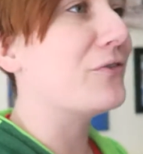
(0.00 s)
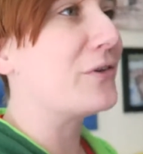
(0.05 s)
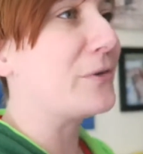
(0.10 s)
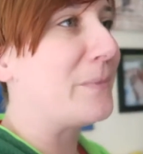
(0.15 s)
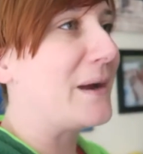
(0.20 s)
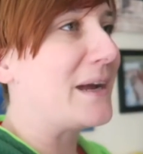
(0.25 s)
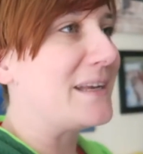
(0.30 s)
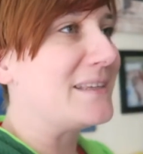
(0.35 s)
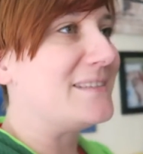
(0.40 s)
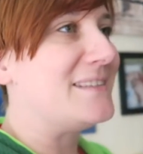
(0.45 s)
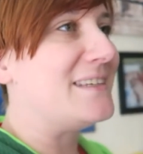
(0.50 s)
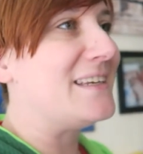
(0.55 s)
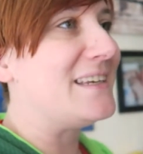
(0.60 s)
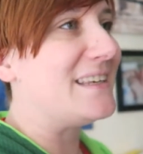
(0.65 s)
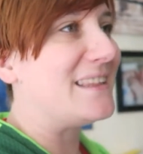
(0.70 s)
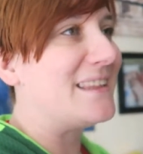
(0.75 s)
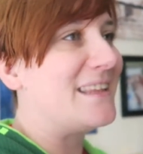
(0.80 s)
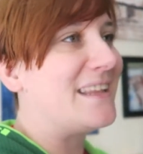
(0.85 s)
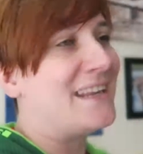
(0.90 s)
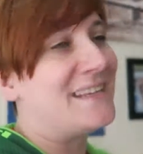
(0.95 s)
over to my
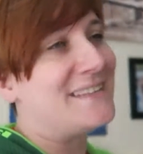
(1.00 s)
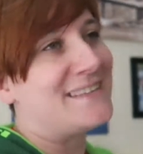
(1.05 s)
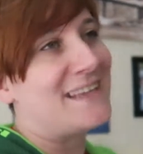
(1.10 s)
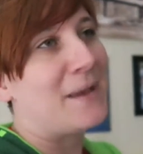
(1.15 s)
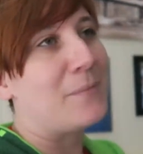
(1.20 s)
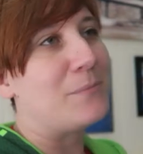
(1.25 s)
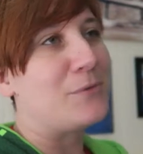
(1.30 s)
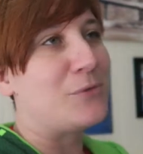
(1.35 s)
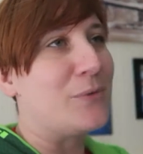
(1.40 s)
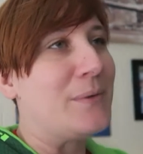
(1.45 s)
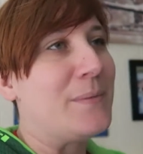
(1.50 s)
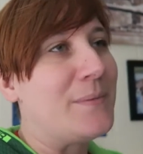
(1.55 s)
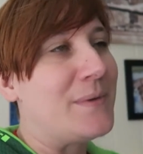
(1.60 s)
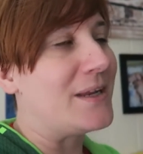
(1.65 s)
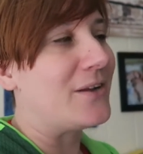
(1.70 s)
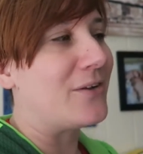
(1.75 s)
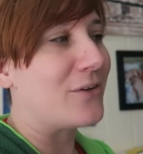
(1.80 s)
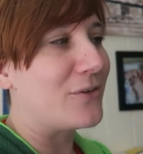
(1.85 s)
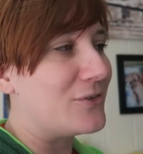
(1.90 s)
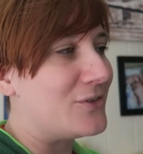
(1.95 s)
seat, and then he sat between me
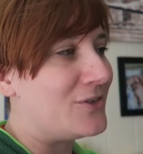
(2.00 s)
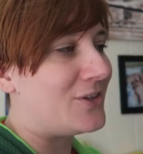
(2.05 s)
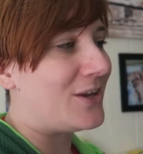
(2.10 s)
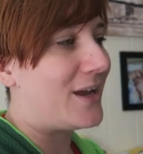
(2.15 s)
and Uncle